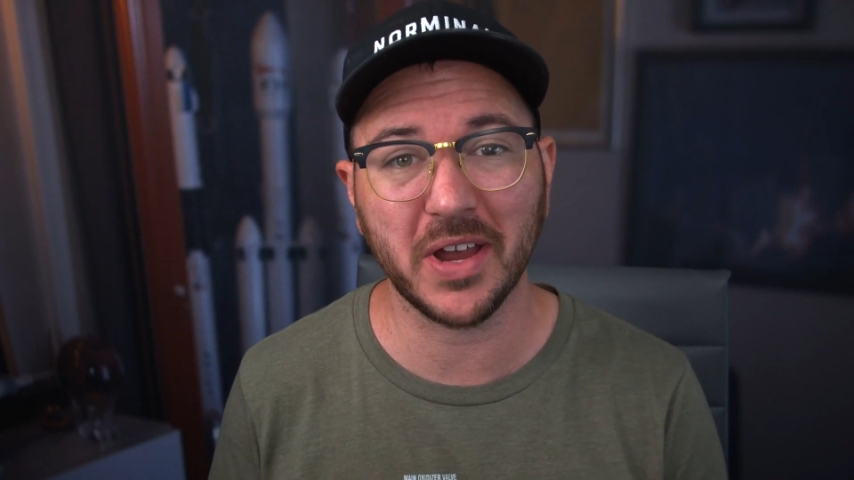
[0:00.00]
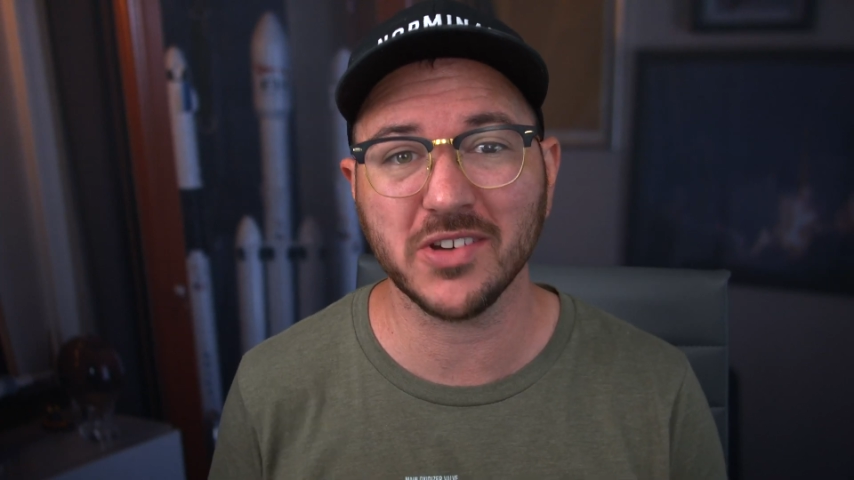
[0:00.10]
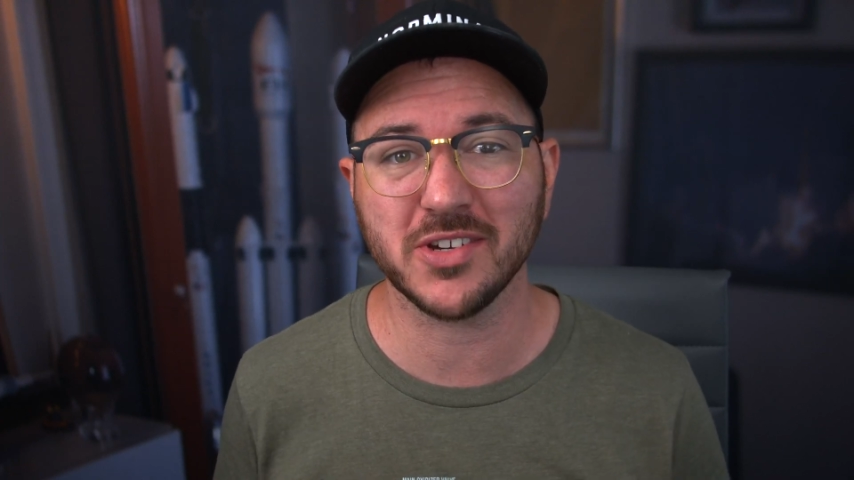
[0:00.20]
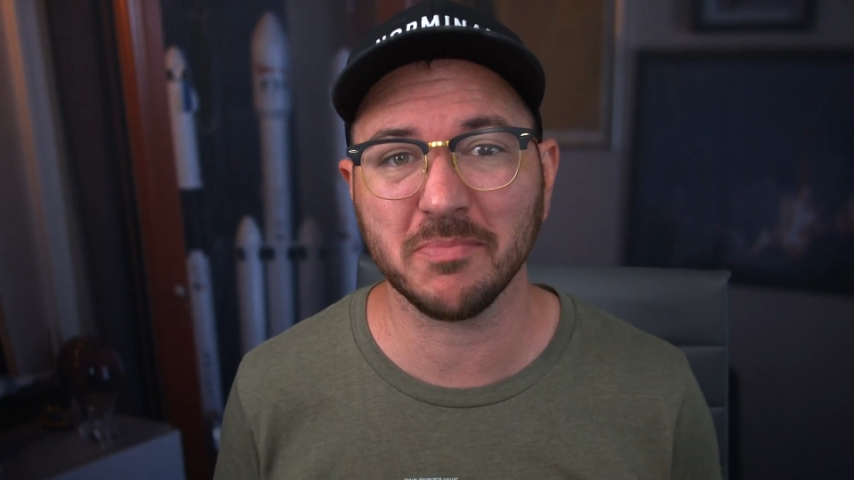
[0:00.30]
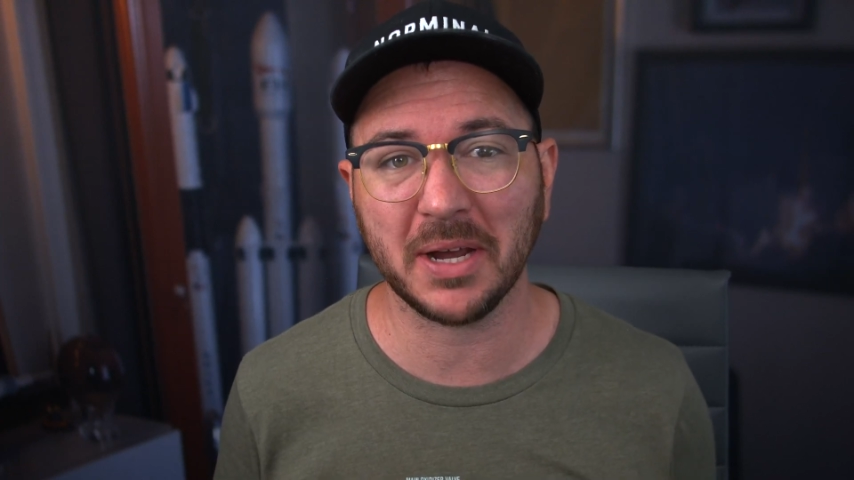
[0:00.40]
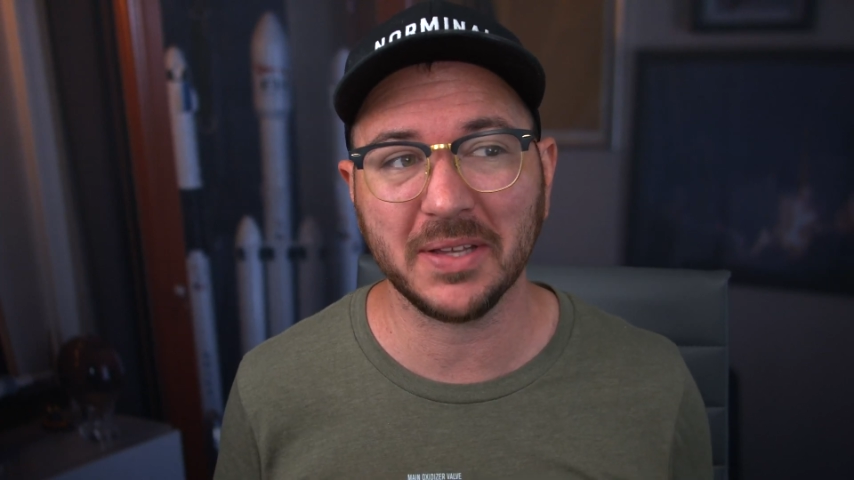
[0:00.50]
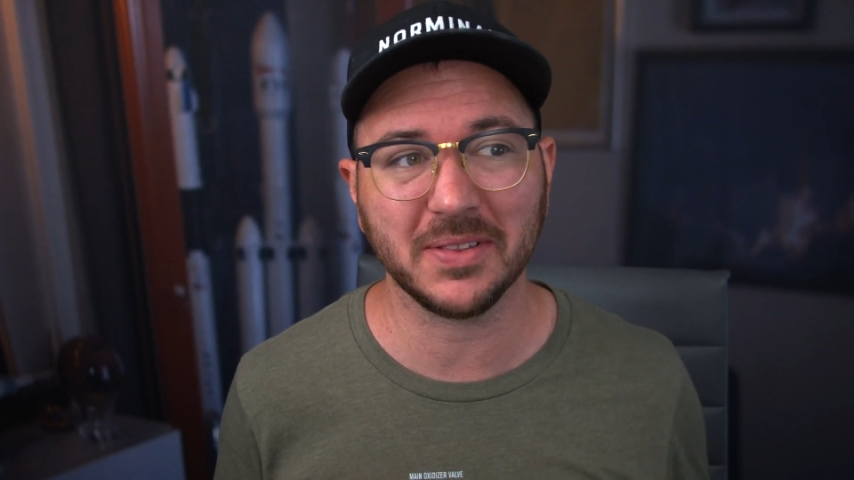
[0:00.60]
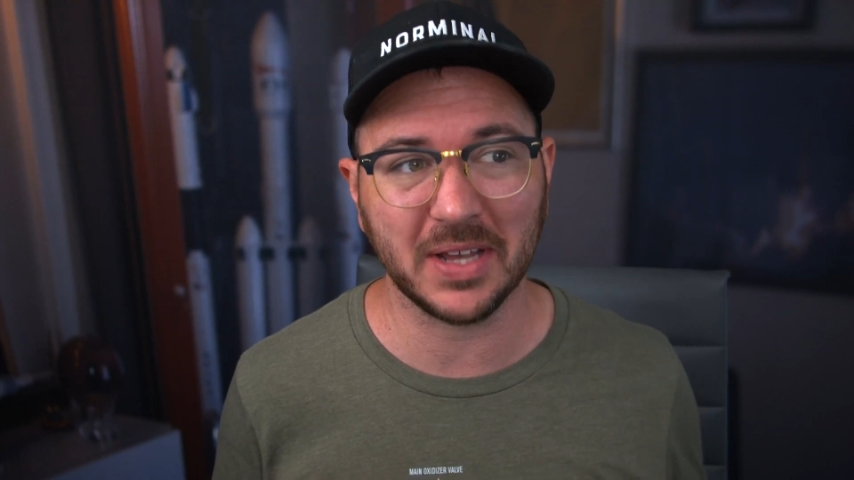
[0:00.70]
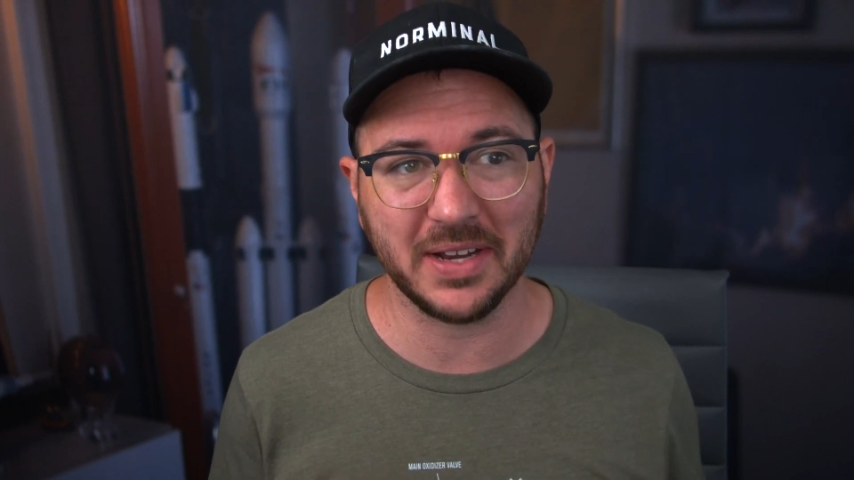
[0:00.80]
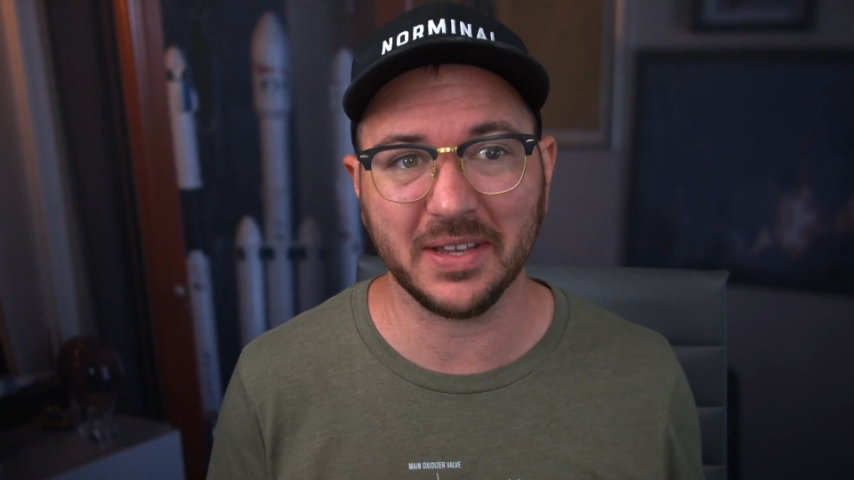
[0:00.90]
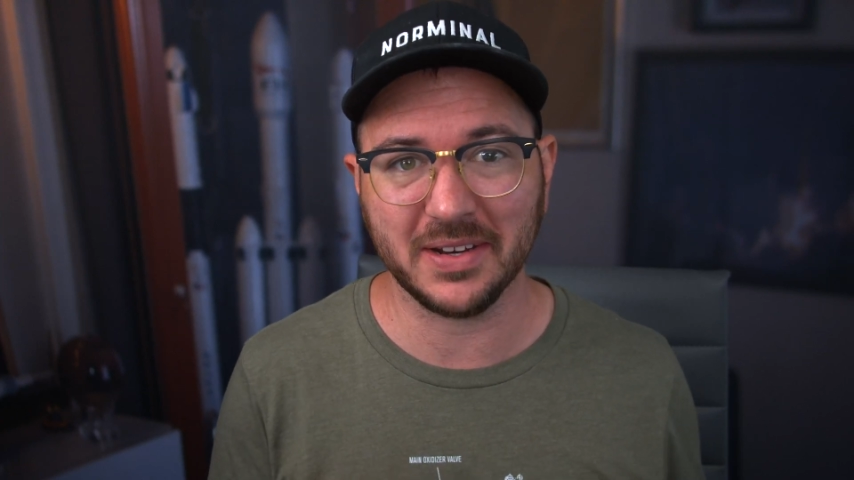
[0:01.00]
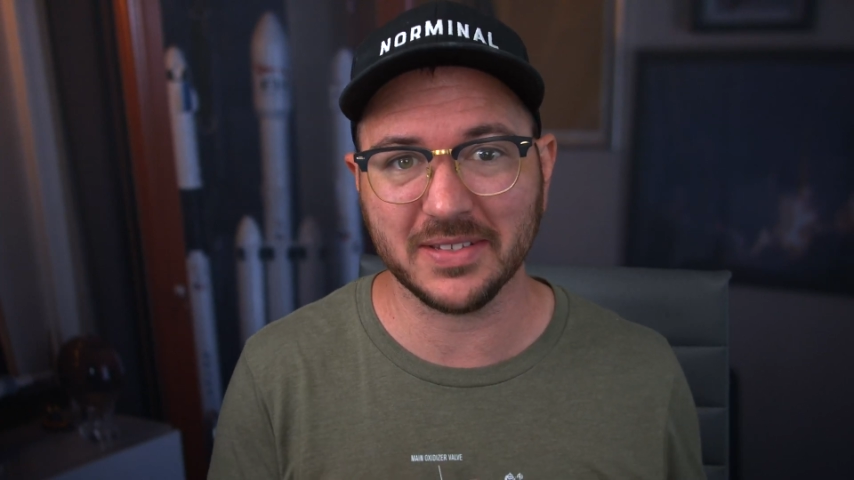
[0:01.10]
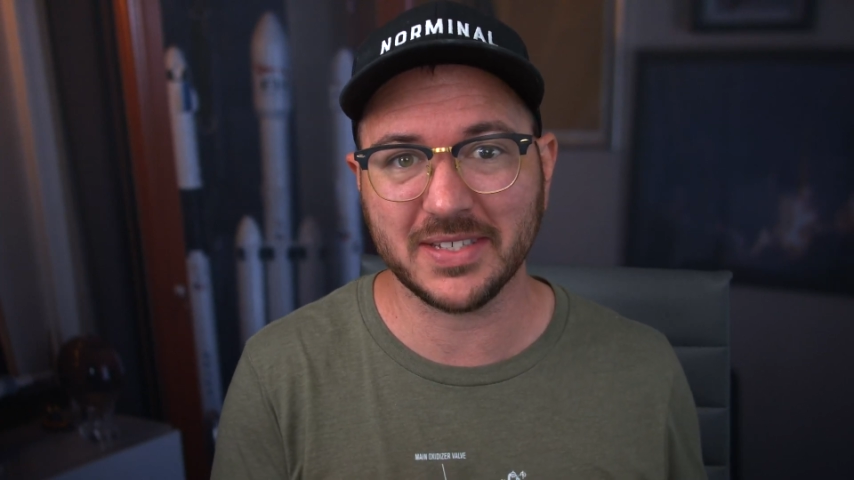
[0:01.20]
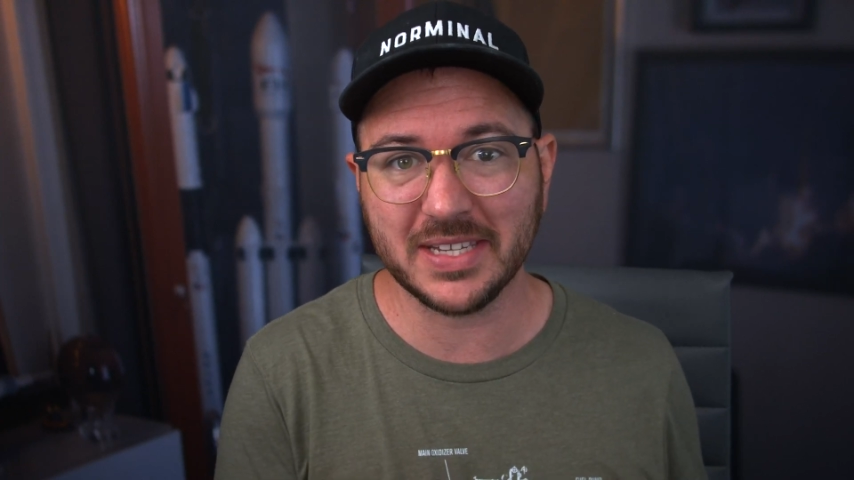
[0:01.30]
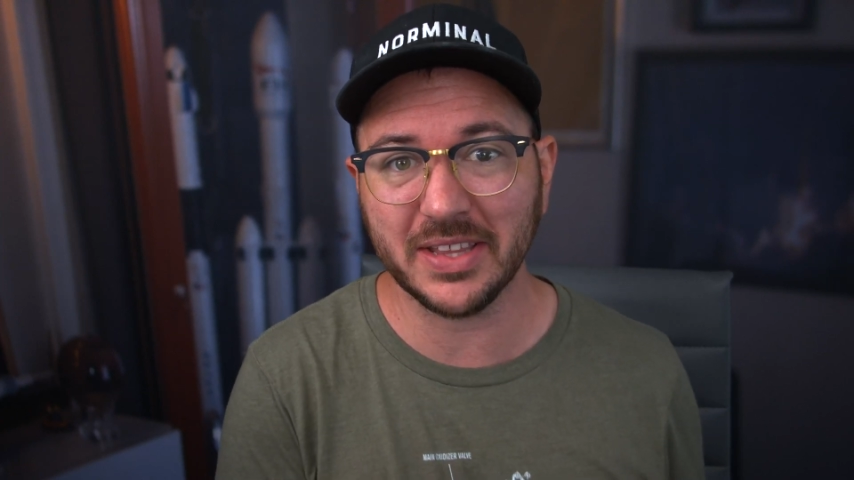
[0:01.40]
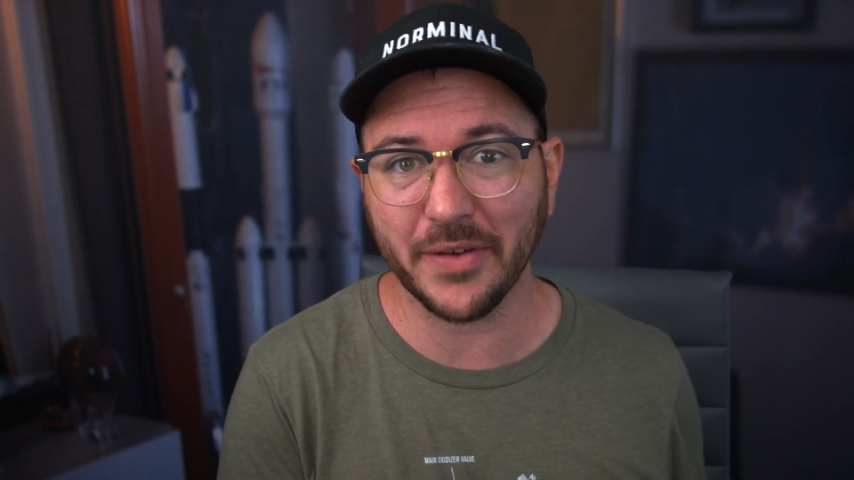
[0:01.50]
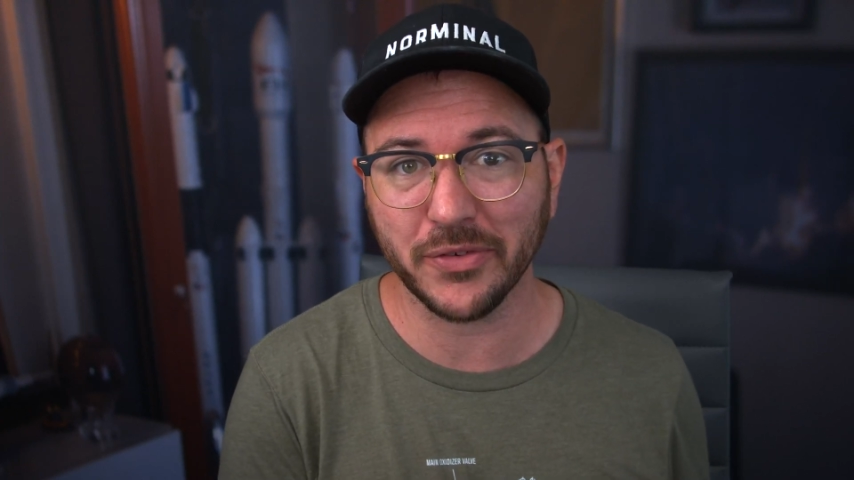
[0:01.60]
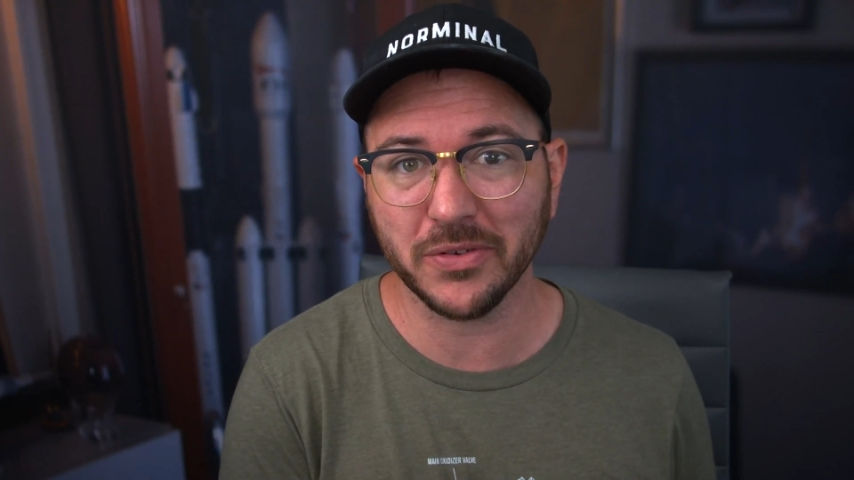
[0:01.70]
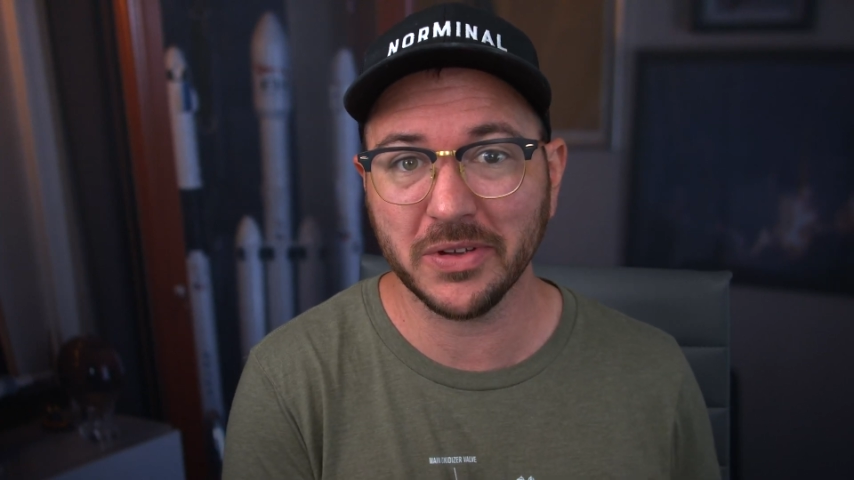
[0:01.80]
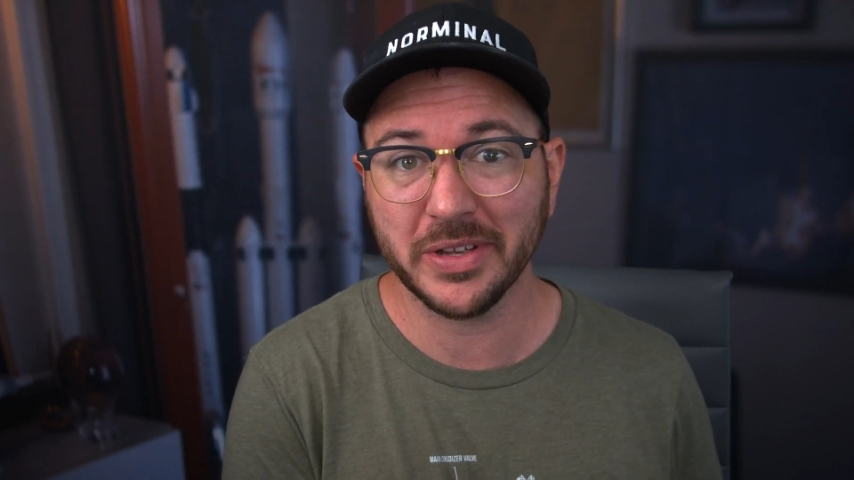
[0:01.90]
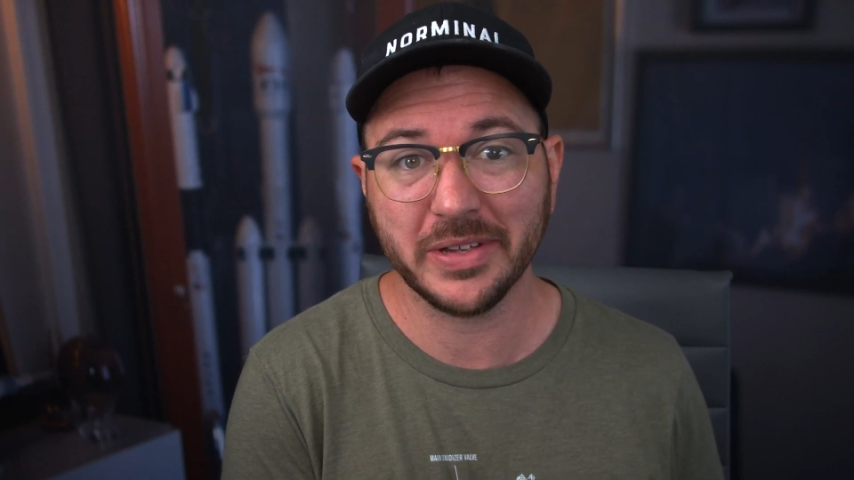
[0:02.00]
engine by lighting it at sea level,